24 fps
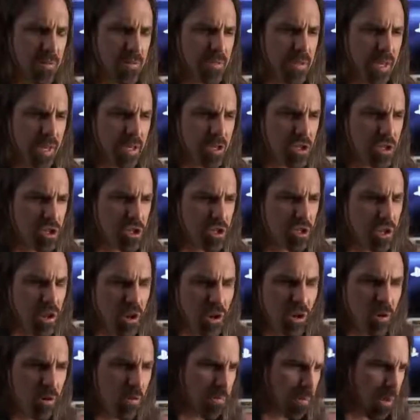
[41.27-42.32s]
was like a
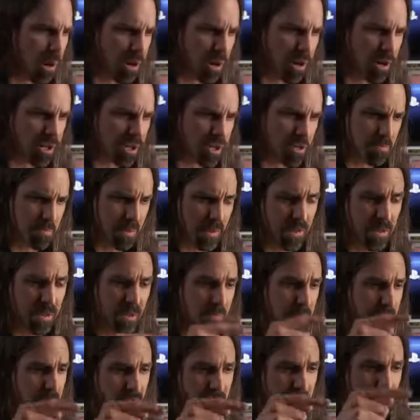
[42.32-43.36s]
slow march,
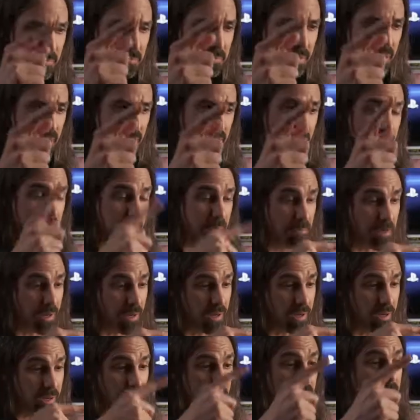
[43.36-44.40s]
bum, bum, bum,
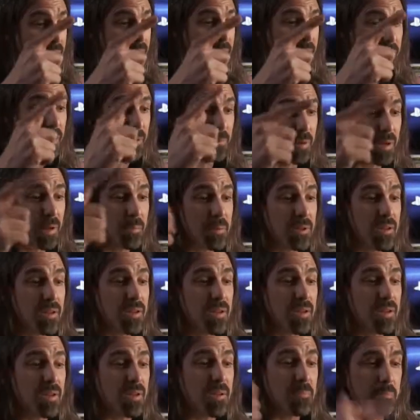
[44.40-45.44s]
bum, bum, bum,
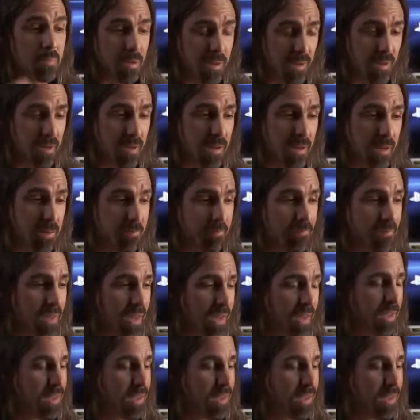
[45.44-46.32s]
bum, bum.